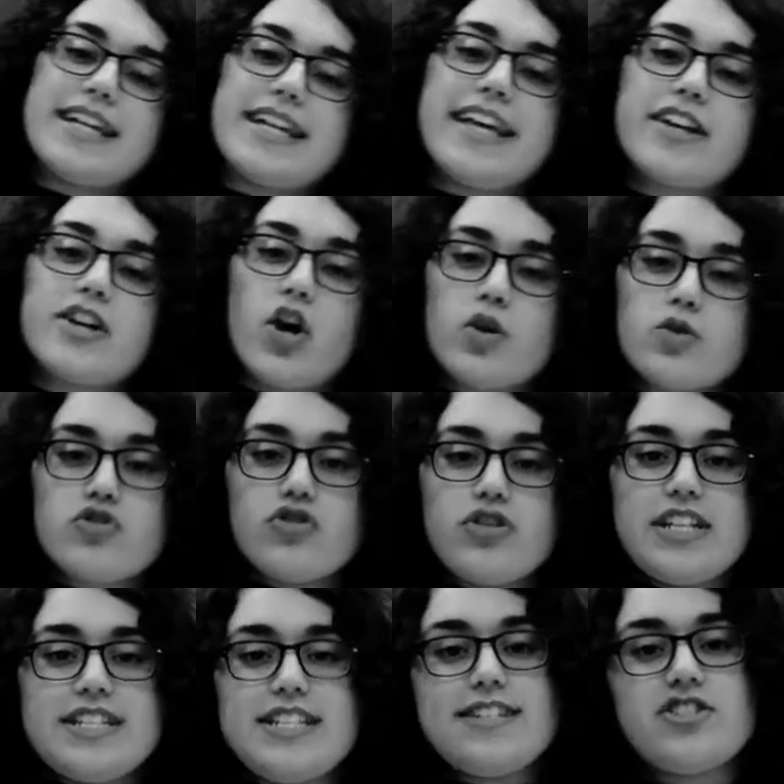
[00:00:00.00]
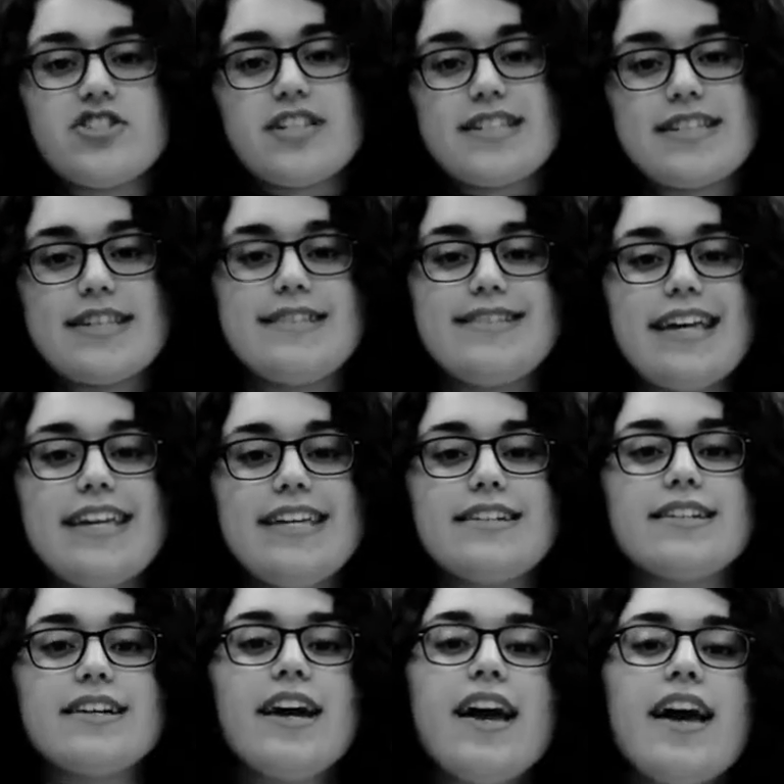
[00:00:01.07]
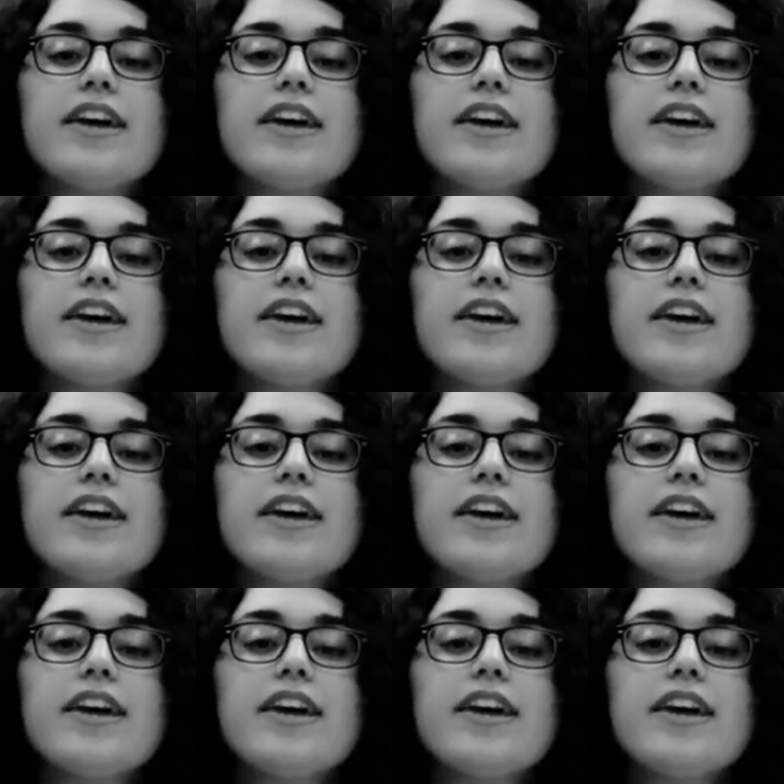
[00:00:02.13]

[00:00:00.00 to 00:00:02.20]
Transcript: in a culture that teaches us to take,